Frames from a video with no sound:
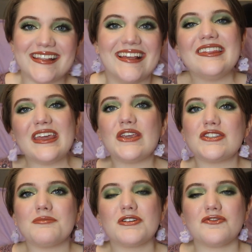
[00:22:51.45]
Thank you
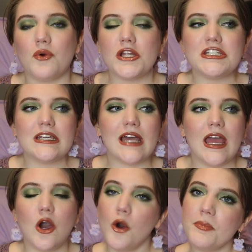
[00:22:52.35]
so much for watching. I
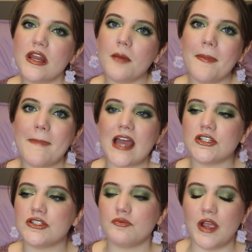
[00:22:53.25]
hope that I'll be back to
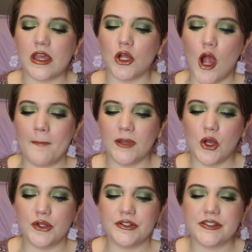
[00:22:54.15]
some regular
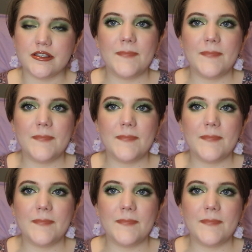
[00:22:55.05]
uploads,